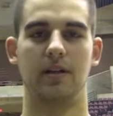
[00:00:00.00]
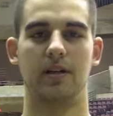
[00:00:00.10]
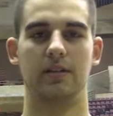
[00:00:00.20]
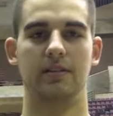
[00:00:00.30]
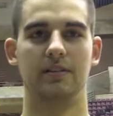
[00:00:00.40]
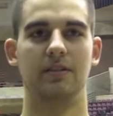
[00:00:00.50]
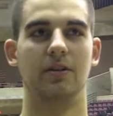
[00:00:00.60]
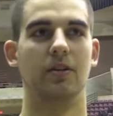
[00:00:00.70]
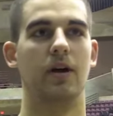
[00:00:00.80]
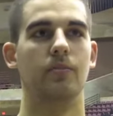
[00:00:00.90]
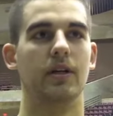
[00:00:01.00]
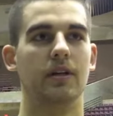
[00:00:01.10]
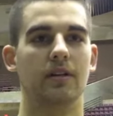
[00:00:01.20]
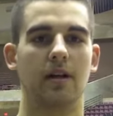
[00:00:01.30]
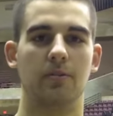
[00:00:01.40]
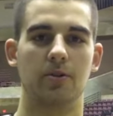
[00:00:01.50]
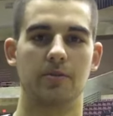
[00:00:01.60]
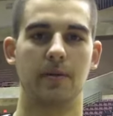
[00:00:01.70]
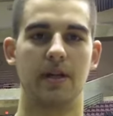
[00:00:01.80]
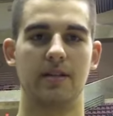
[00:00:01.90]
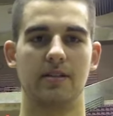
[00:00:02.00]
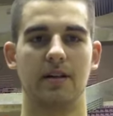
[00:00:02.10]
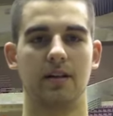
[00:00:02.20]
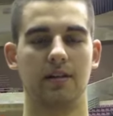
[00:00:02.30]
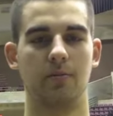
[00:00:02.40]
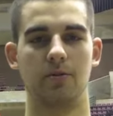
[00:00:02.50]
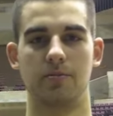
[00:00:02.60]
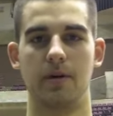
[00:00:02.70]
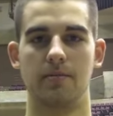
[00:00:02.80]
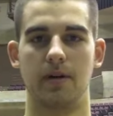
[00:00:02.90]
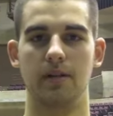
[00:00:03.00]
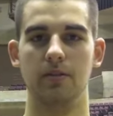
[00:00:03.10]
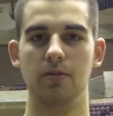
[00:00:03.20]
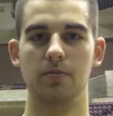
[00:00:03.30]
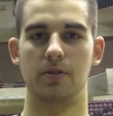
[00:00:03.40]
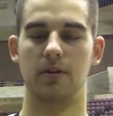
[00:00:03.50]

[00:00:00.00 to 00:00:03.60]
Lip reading: A lot bigger, a lot more space, a lot more space behind the hoop.